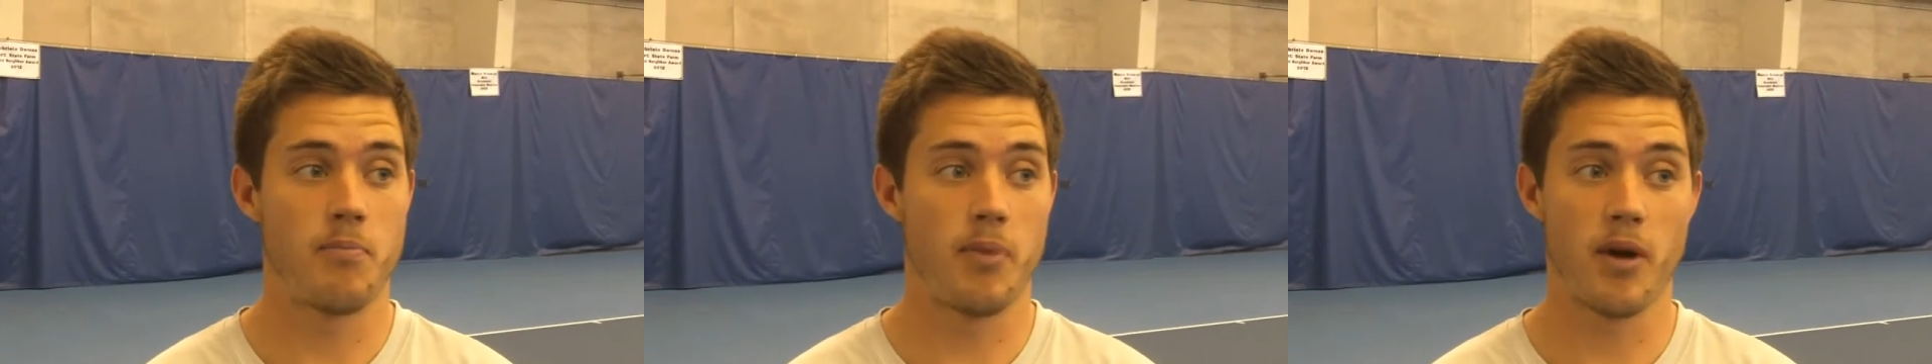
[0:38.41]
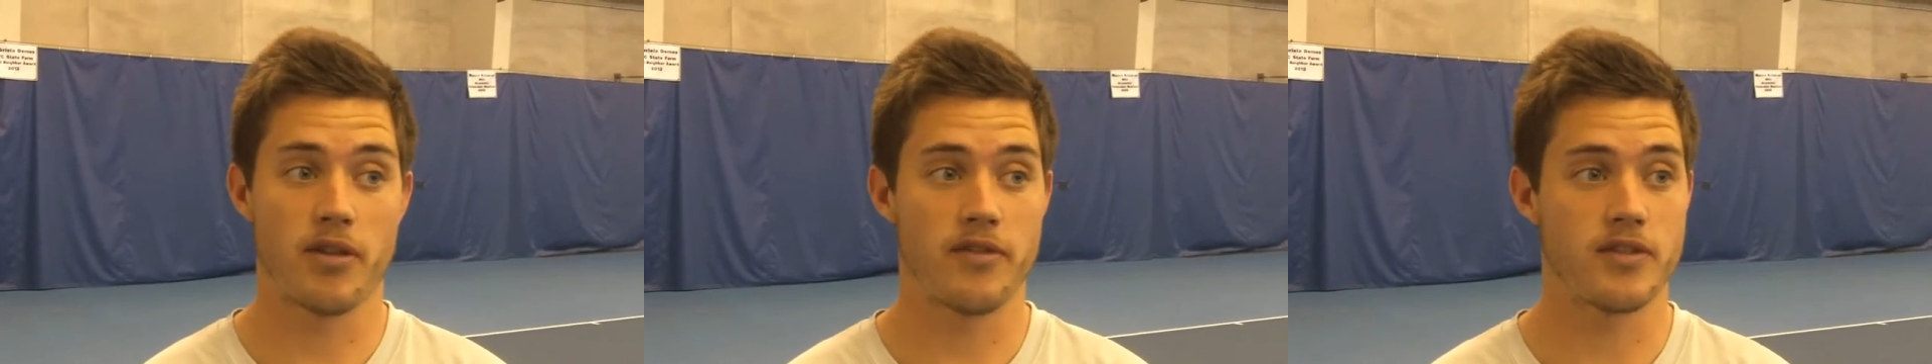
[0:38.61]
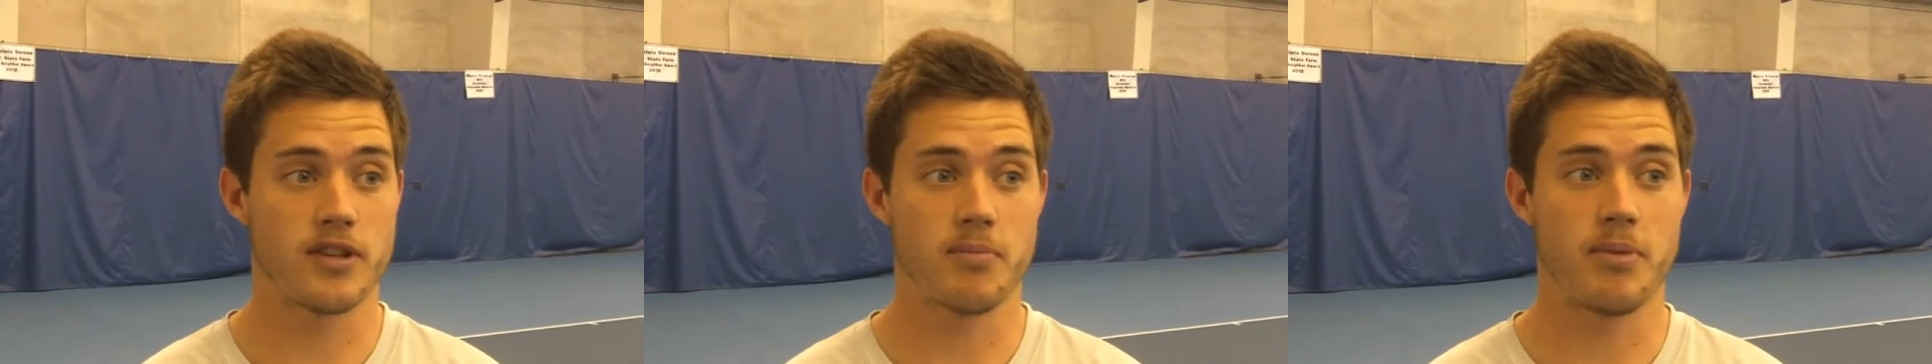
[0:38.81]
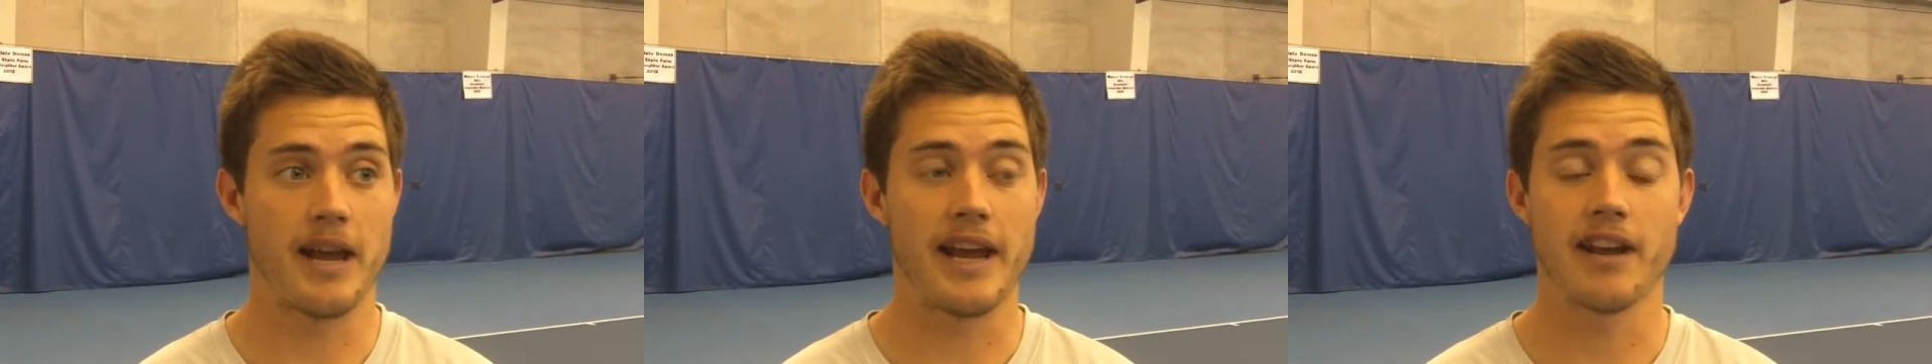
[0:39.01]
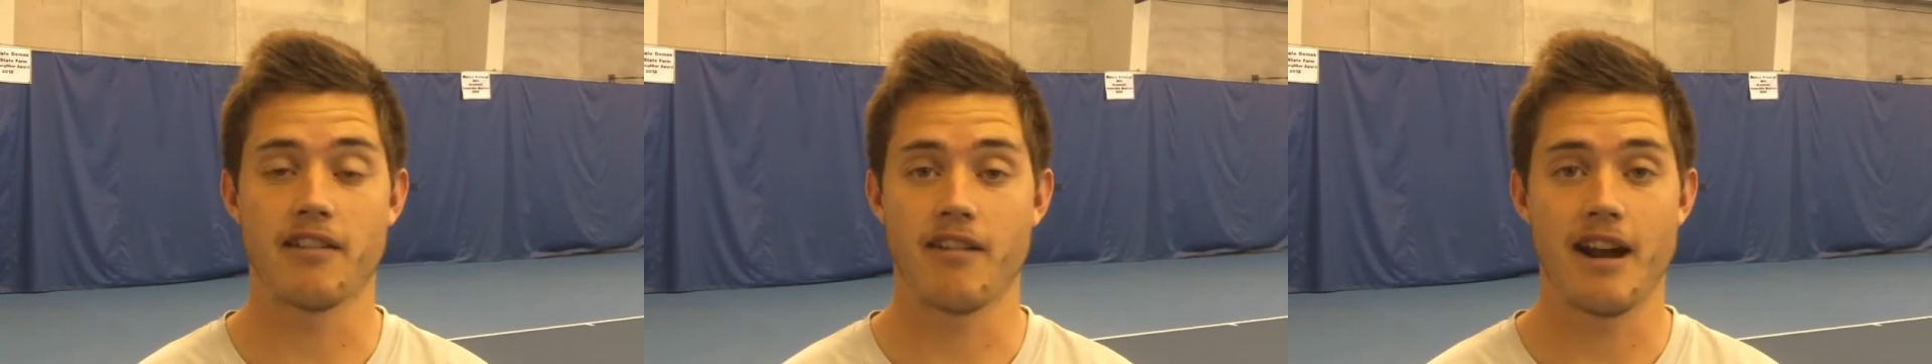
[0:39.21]
Both of us are
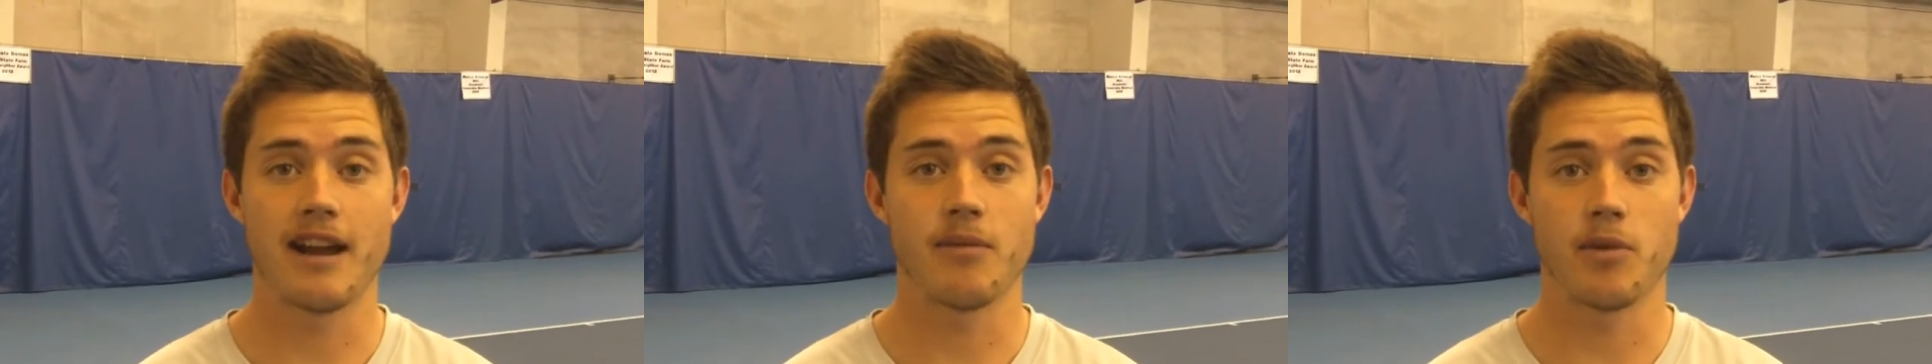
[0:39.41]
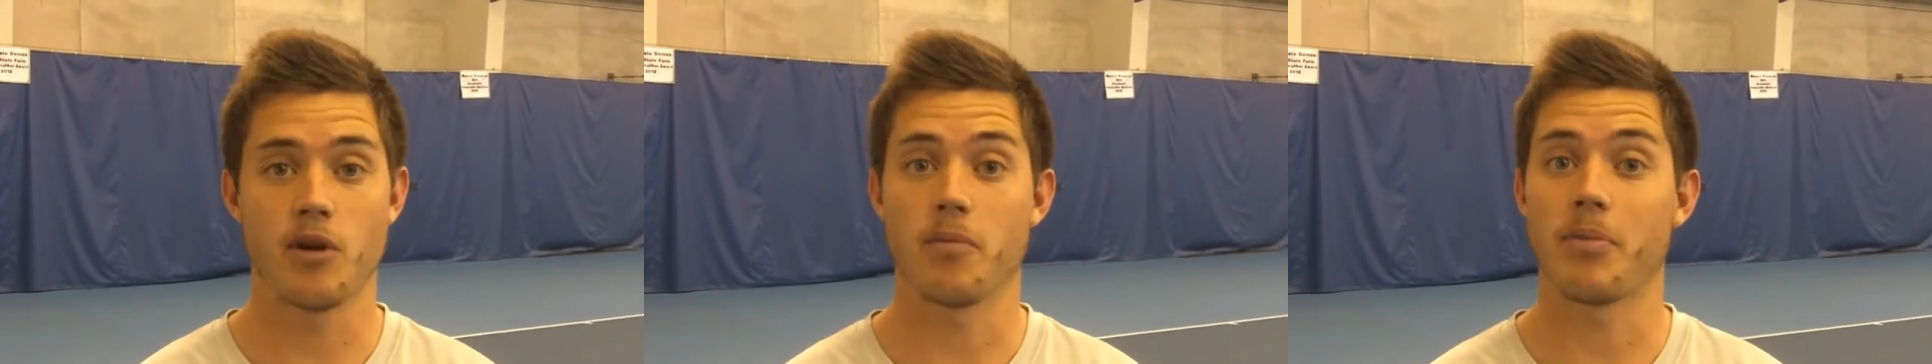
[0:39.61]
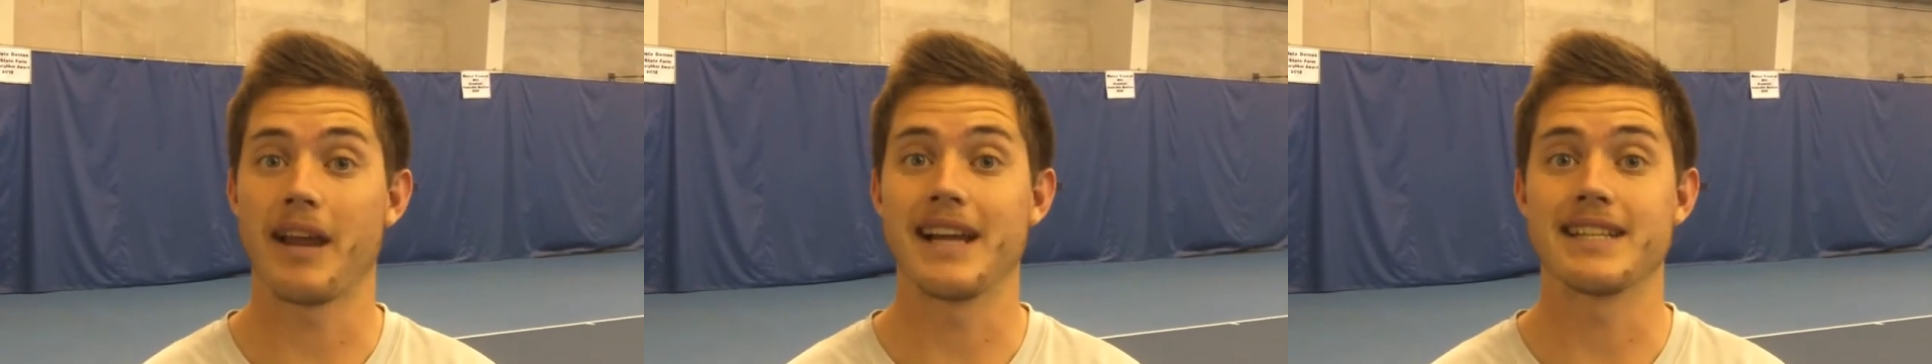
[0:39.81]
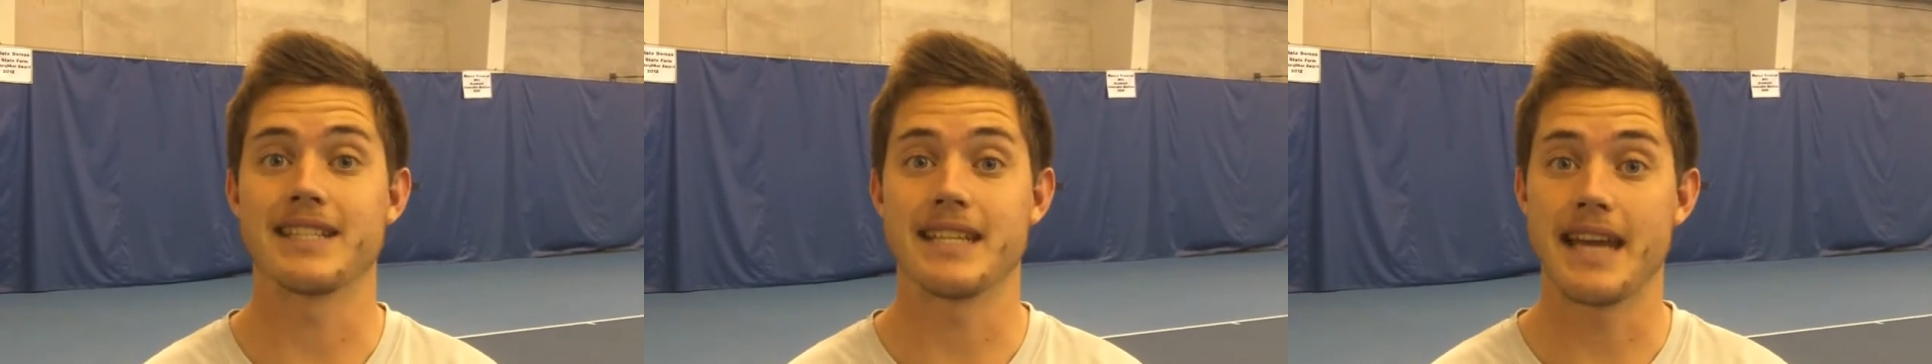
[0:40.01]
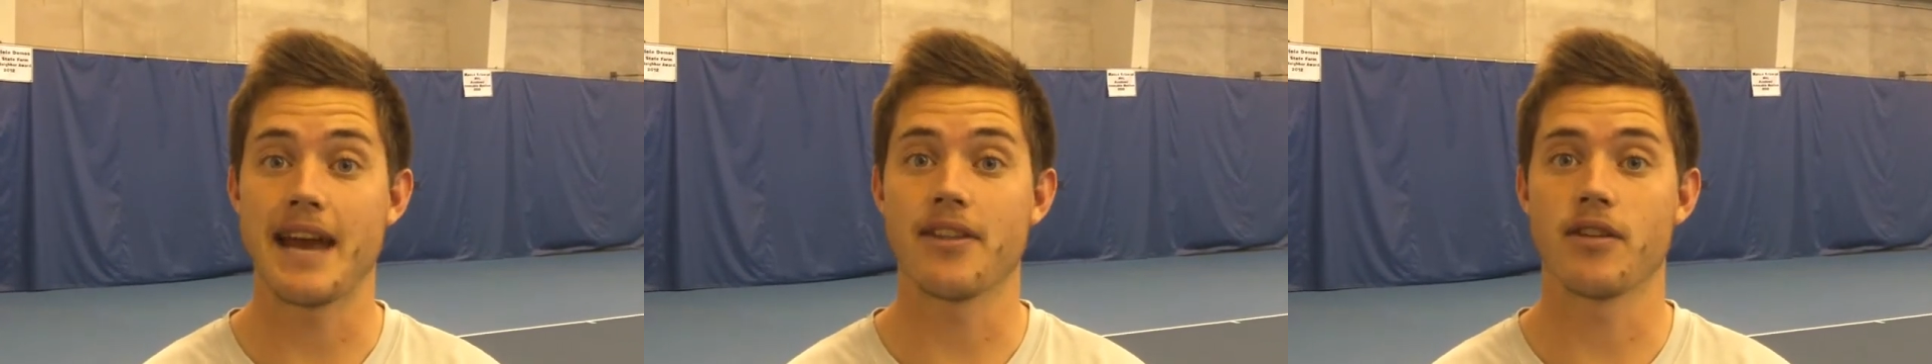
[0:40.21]
playing great. We're not playing
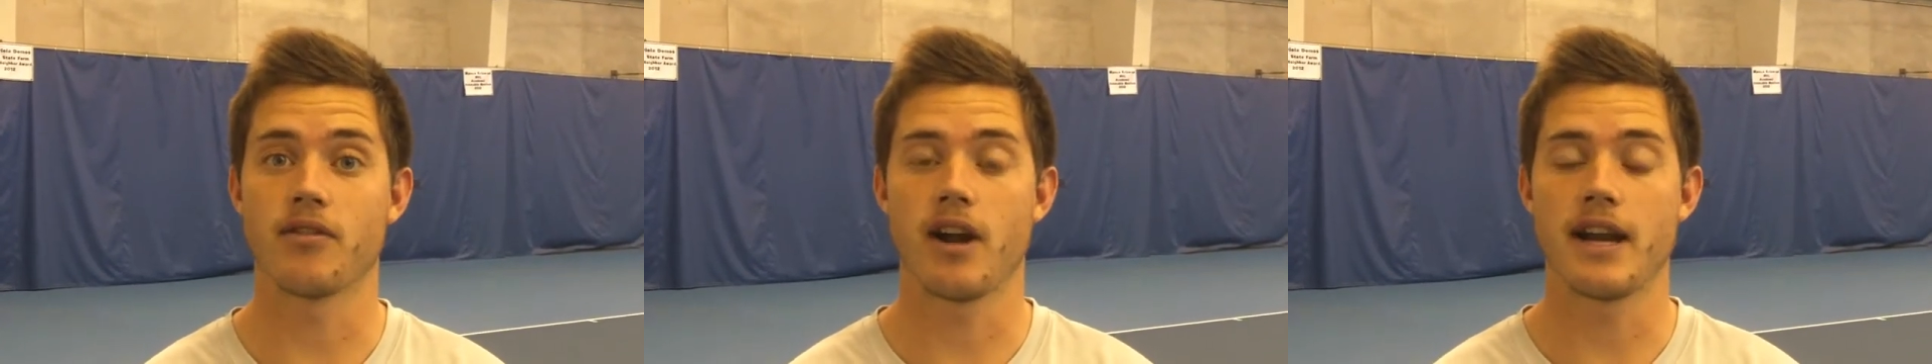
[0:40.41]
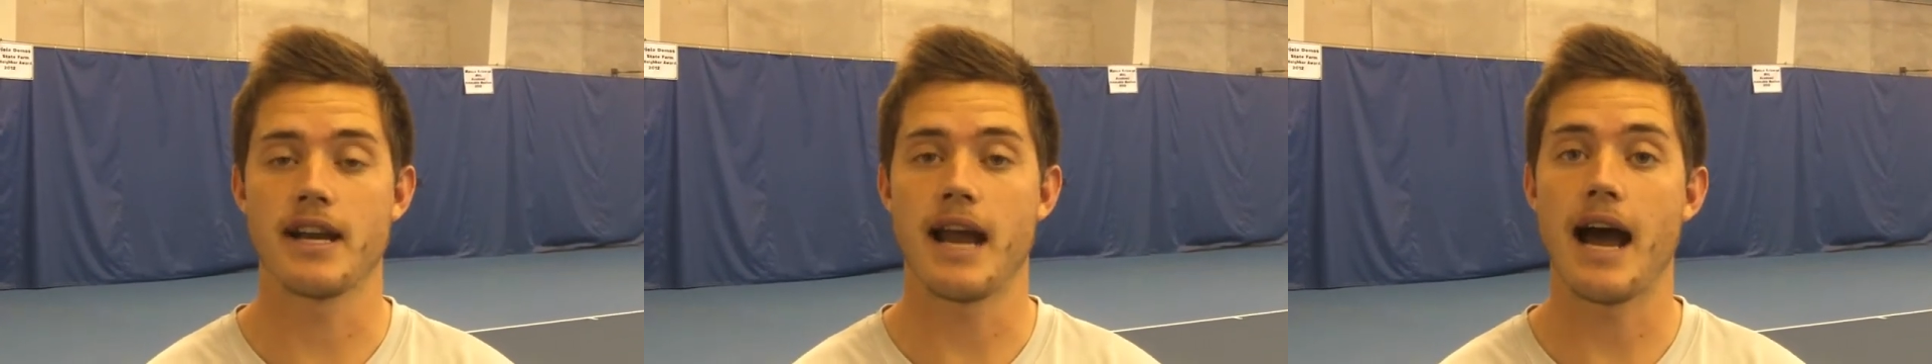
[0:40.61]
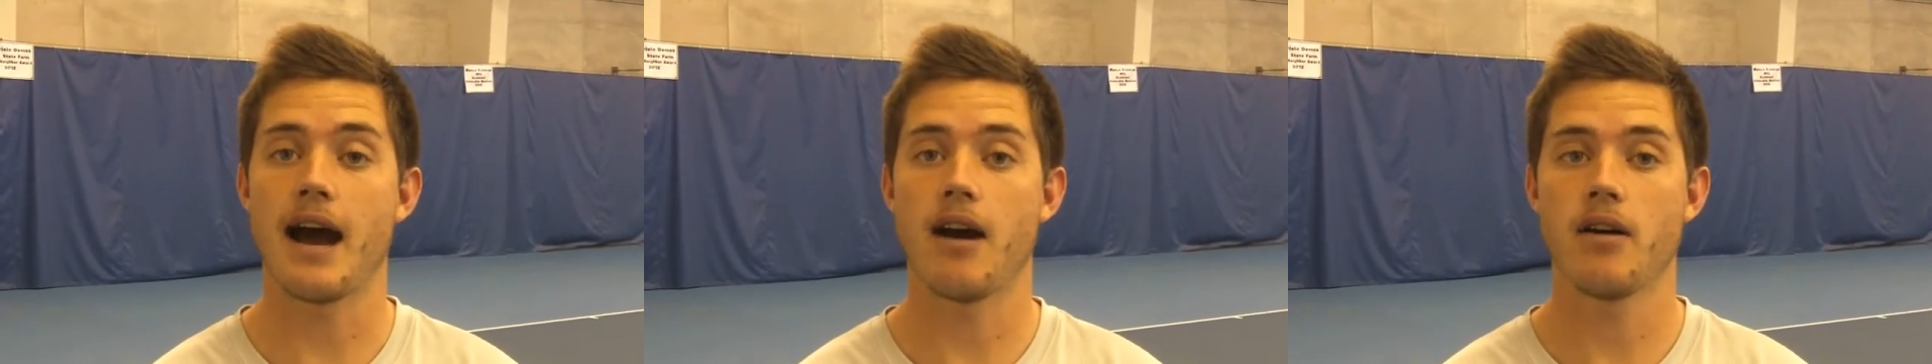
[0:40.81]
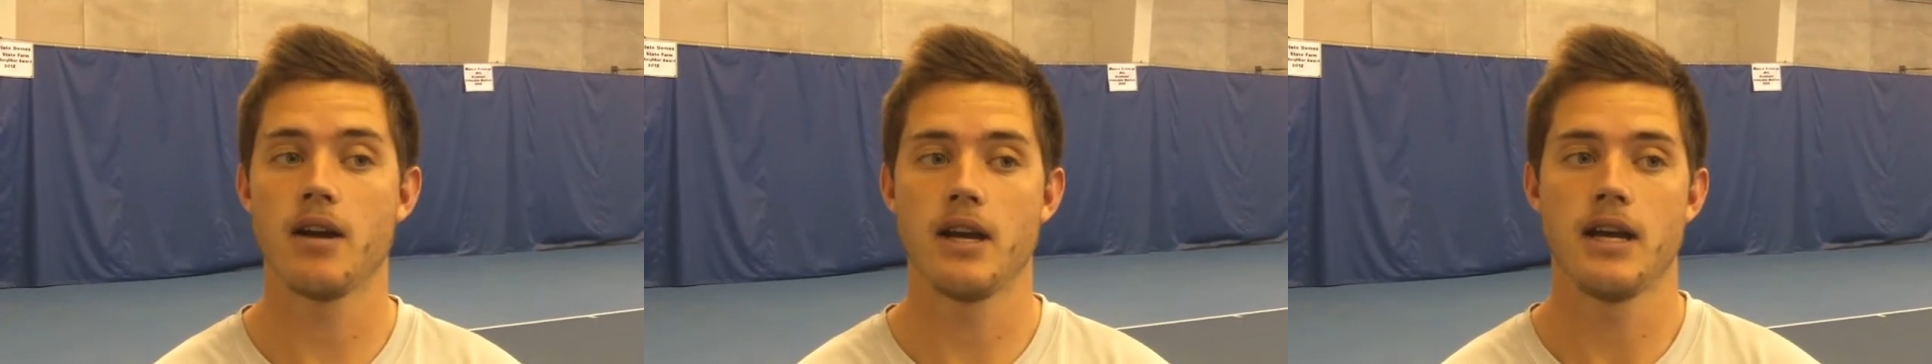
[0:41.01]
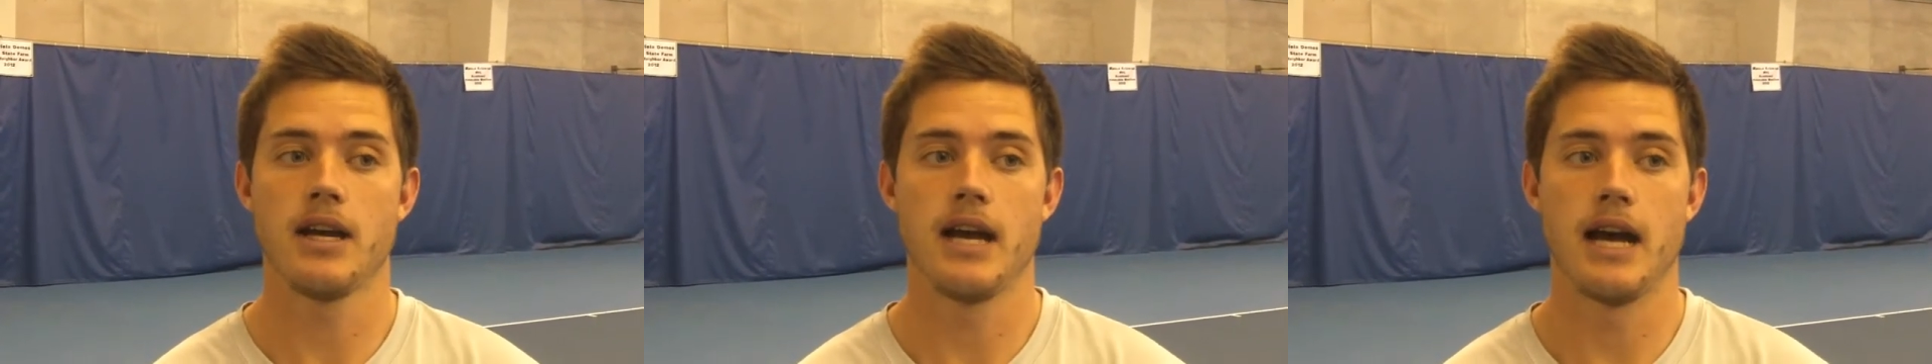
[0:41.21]
together right now,